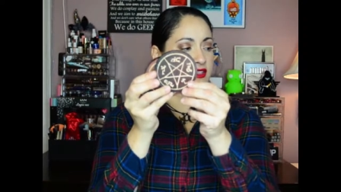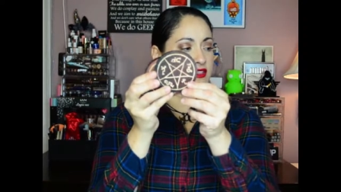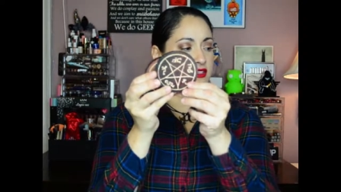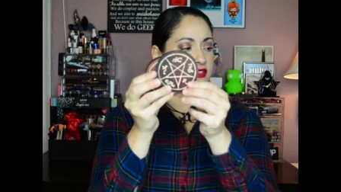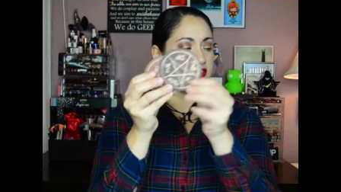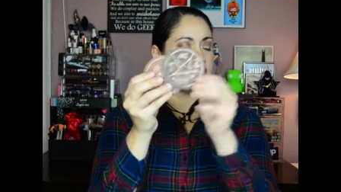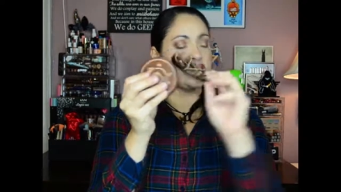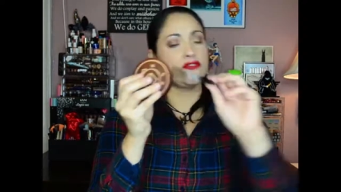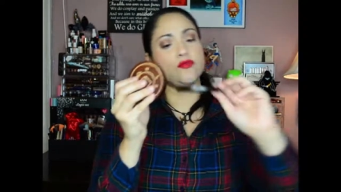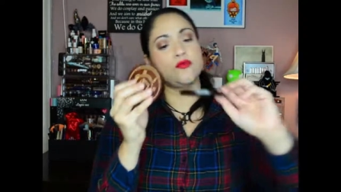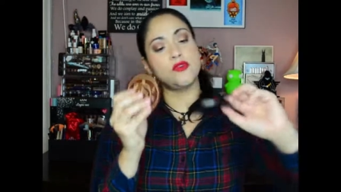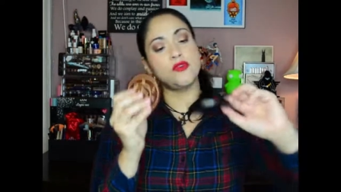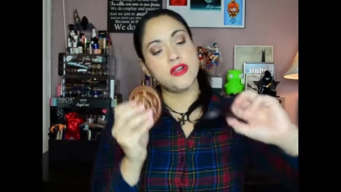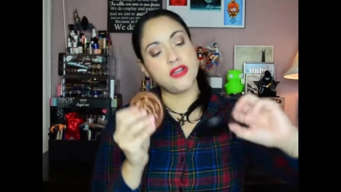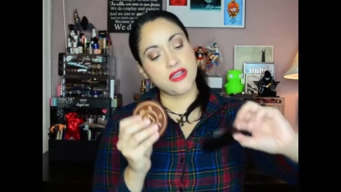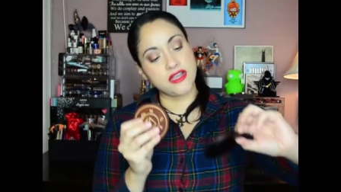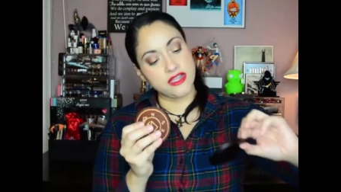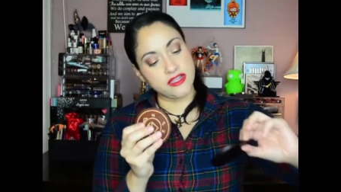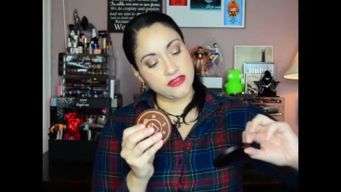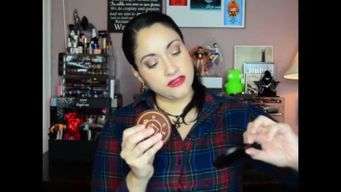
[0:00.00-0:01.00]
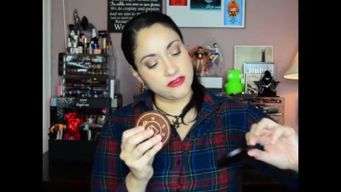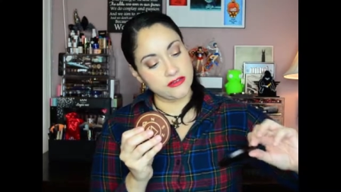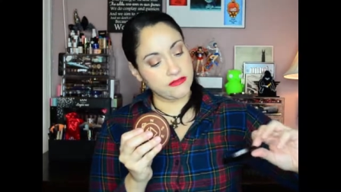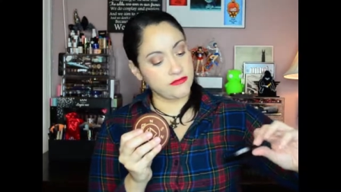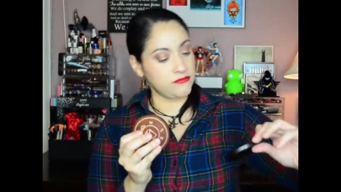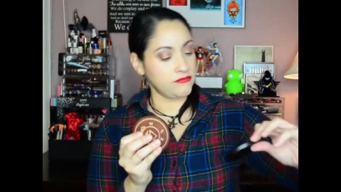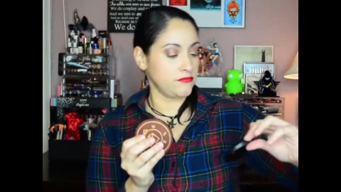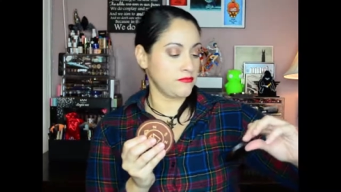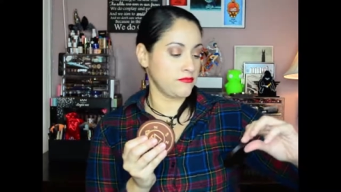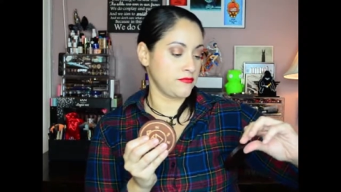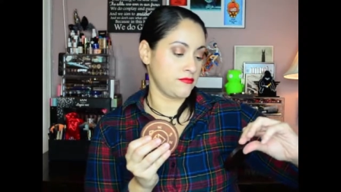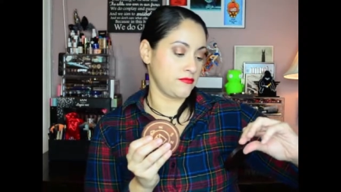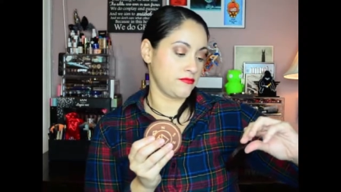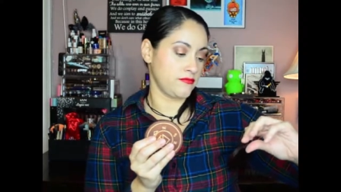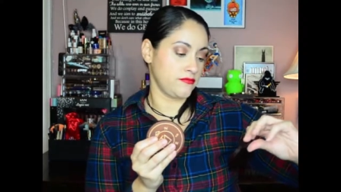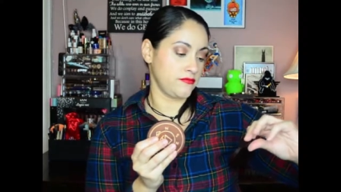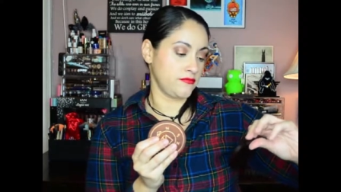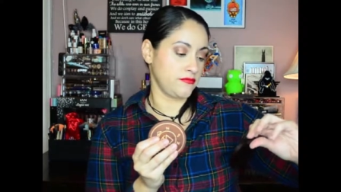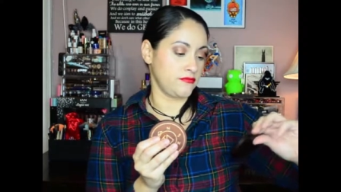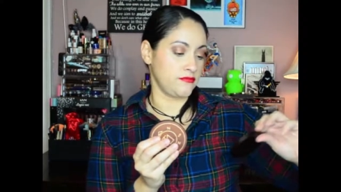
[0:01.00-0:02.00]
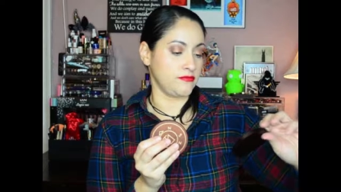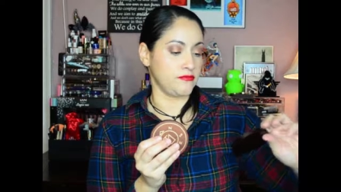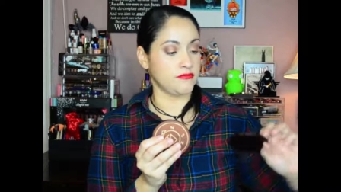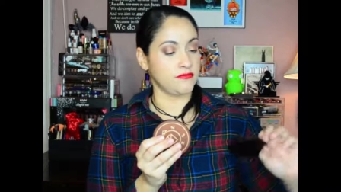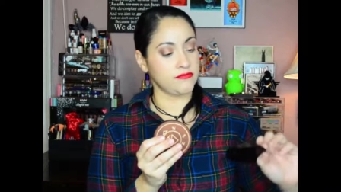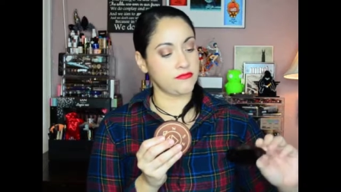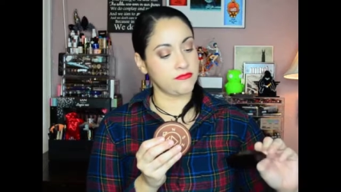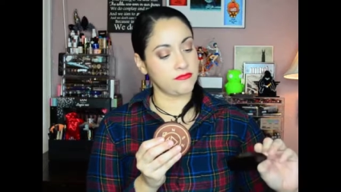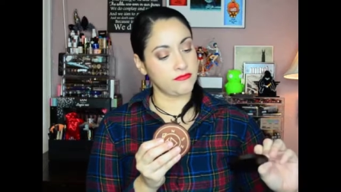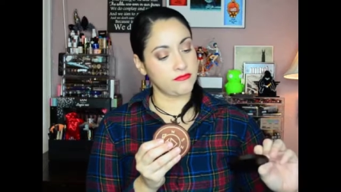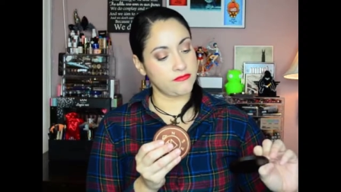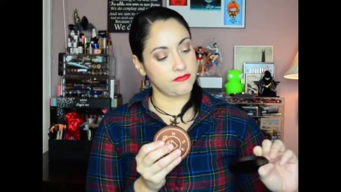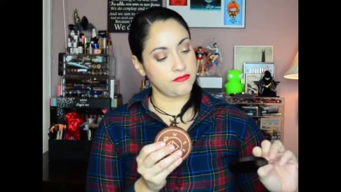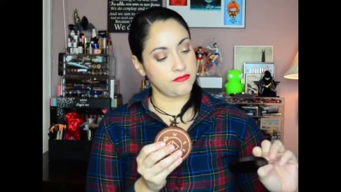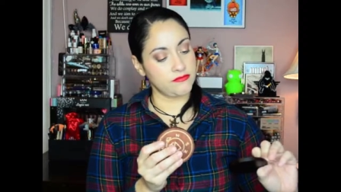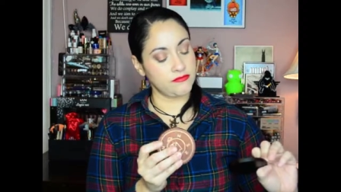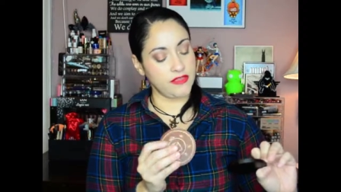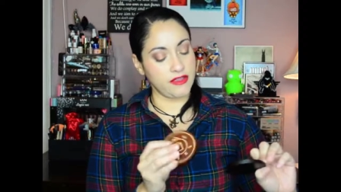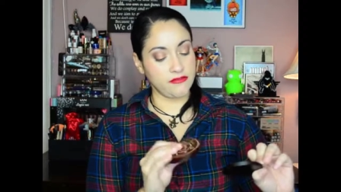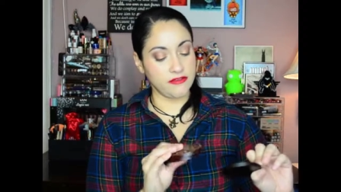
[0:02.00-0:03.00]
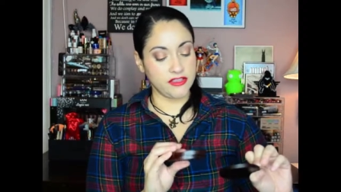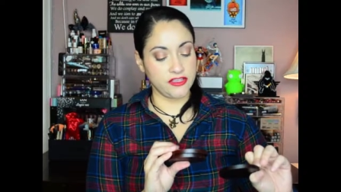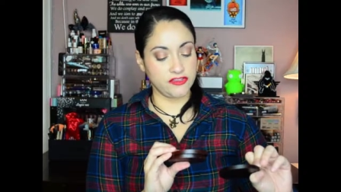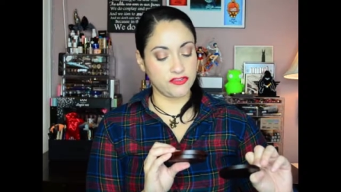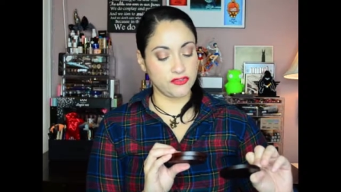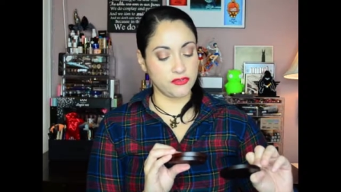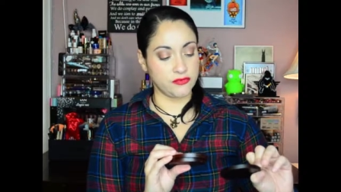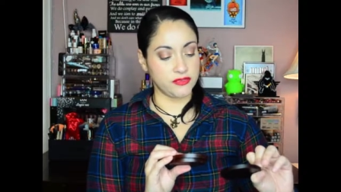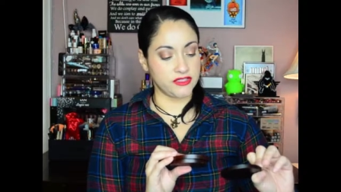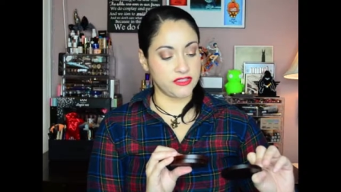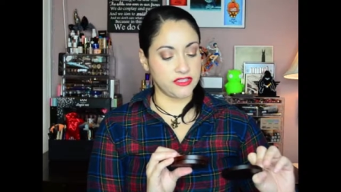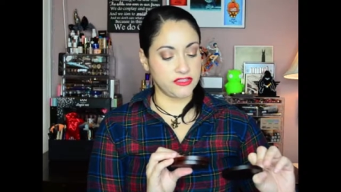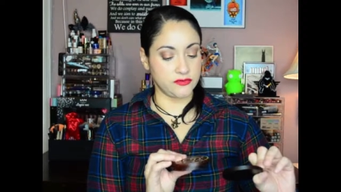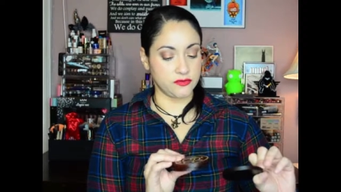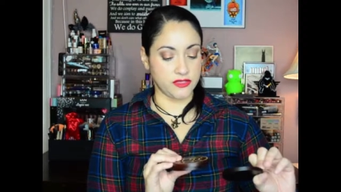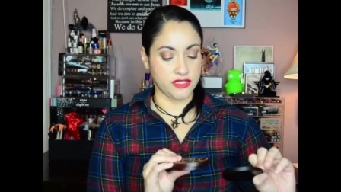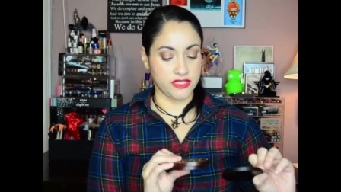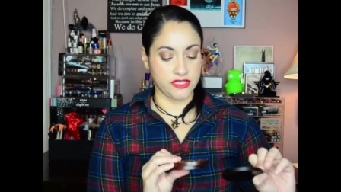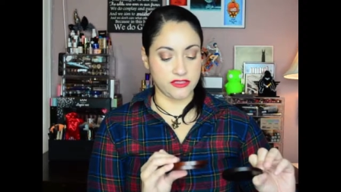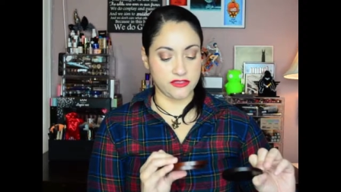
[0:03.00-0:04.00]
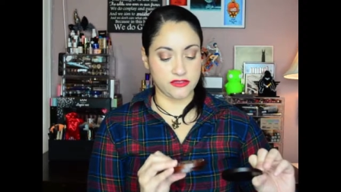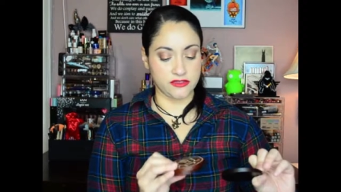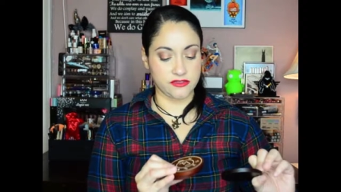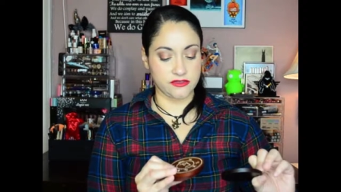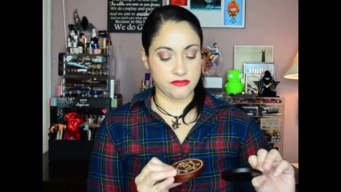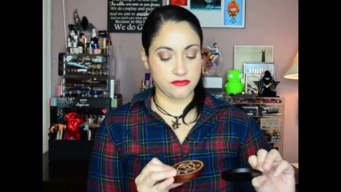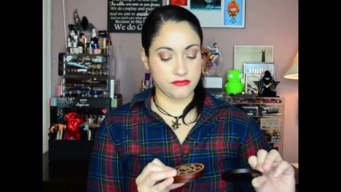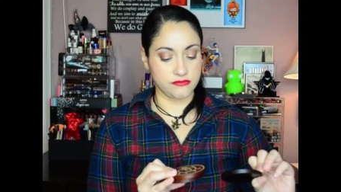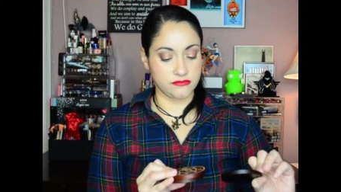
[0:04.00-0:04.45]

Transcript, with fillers: This one, I'm not really sure what this one is.